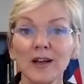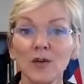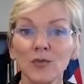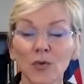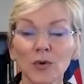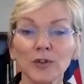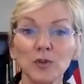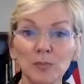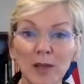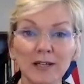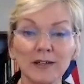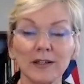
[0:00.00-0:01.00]
for
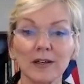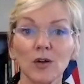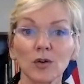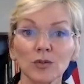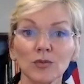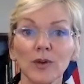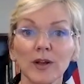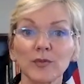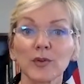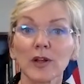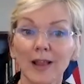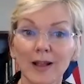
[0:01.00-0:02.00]
humanity, a code red
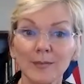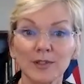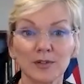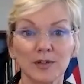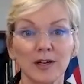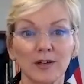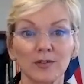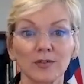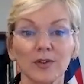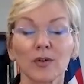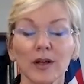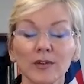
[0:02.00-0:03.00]
for climate change.
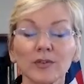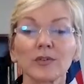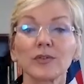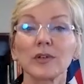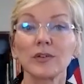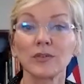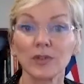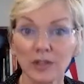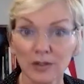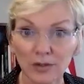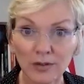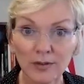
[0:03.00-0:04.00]
The crisis is
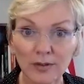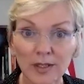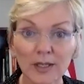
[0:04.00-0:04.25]
here.